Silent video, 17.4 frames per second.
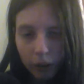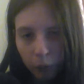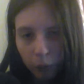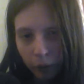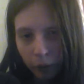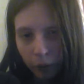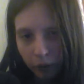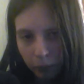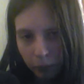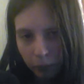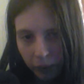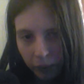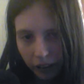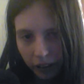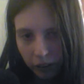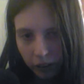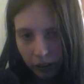Welcome
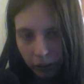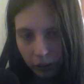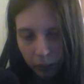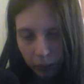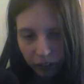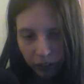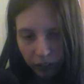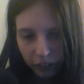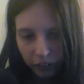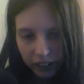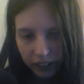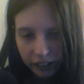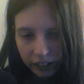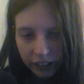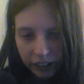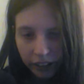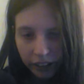back, my
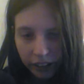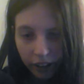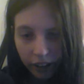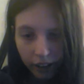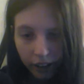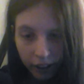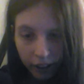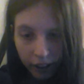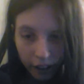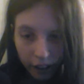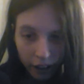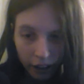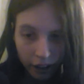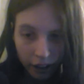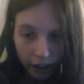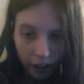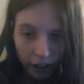friends.
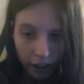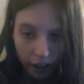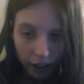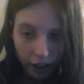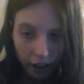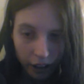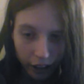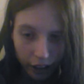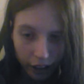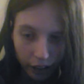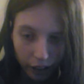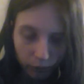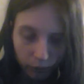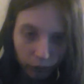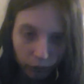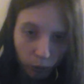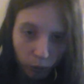I
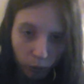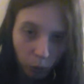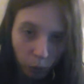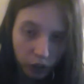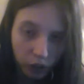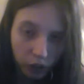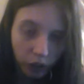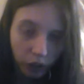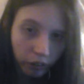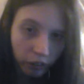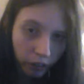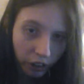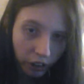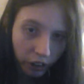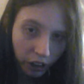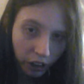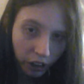was over
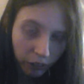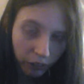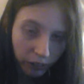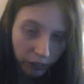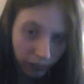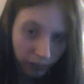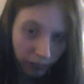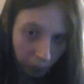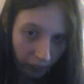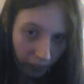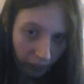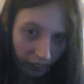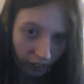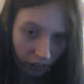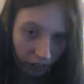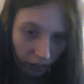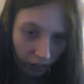the 15
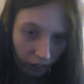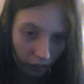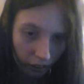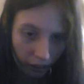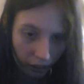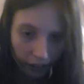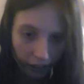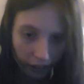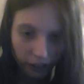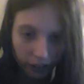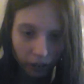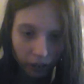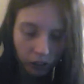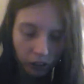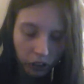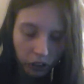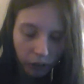minute line,
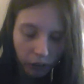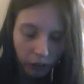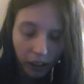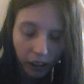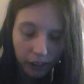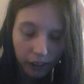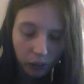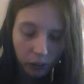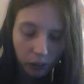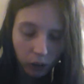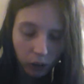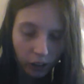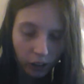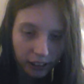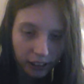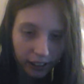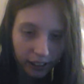so I had to
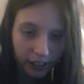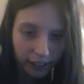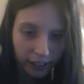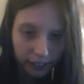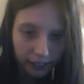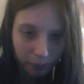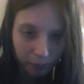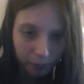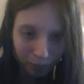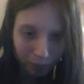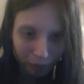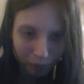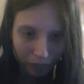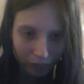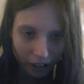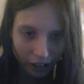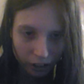cut that
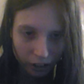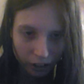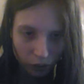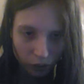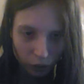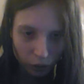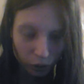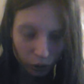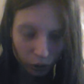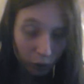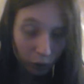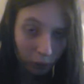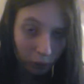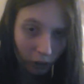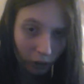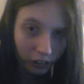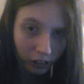and do two
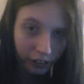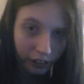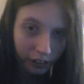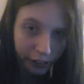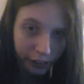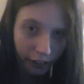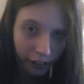parts.